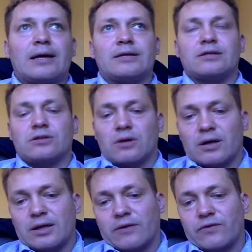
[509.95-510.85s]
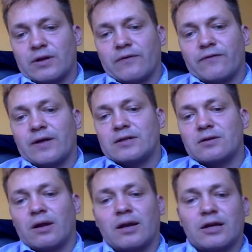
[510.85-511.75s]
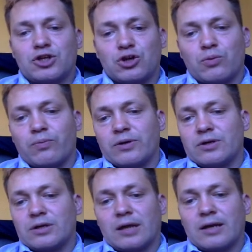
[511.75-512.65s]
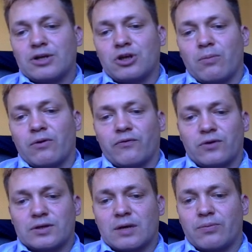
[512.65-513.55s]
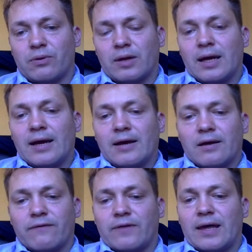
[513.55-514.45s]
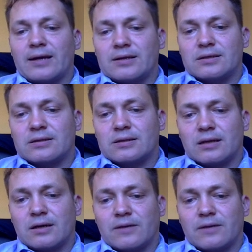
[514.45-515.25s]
Is it not? If that's not an e-shop, but for example, if that is,